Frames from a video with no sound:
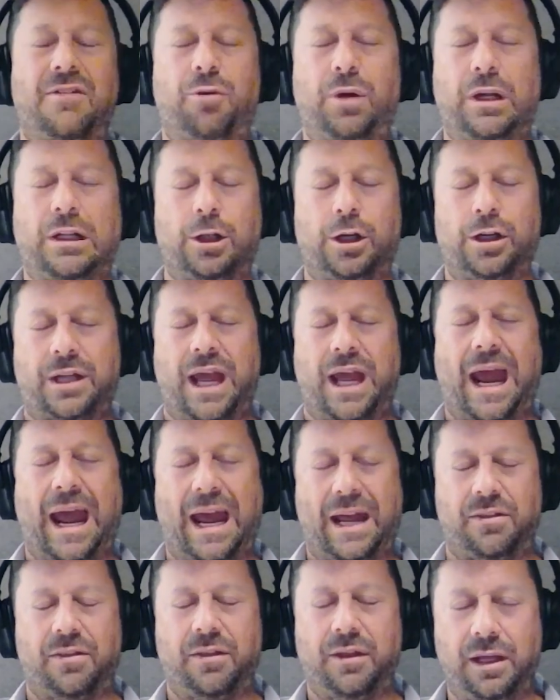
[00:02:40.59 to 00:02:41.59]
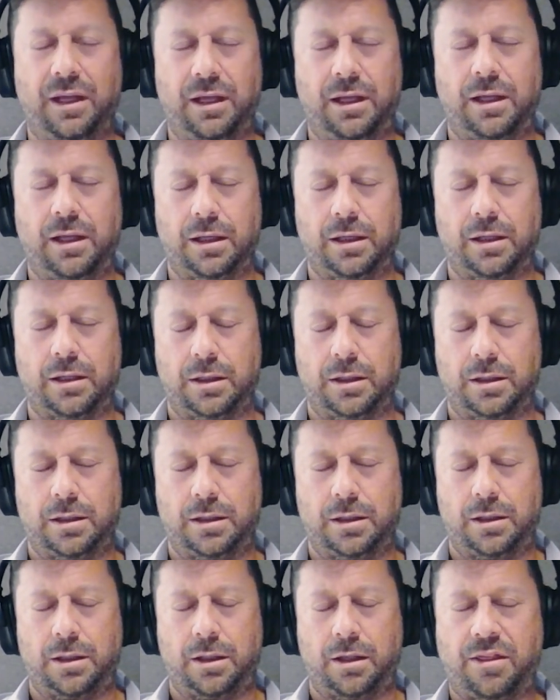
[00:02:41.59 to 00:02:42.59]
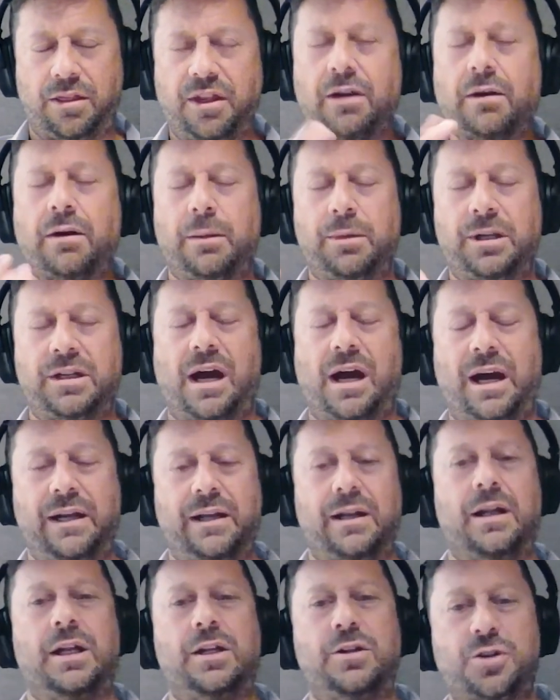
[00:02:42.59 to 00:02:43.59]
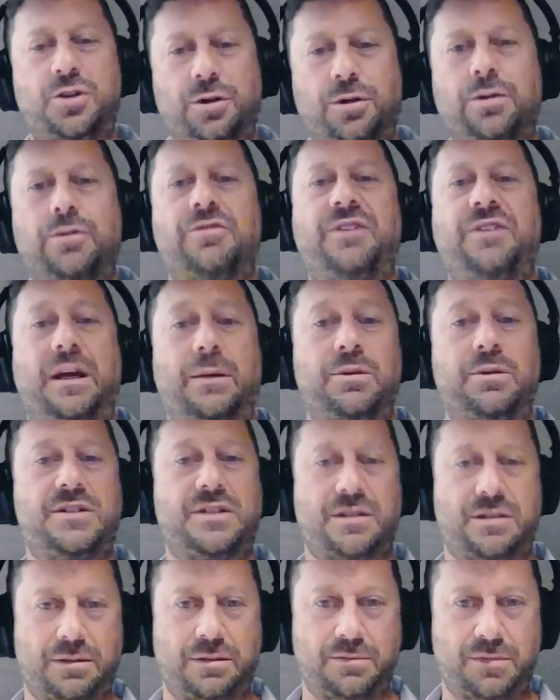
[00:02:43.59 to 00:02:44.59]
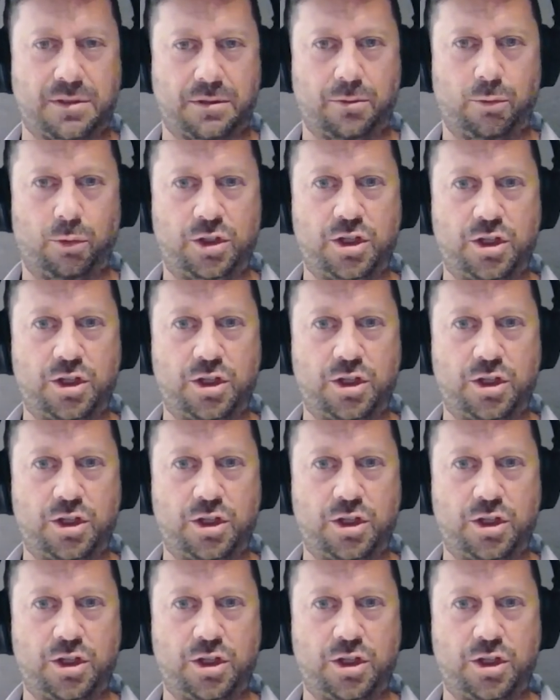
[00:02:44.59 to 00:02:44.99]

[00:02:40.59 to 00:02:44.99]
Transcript: if we look at the theory behind internal family systems,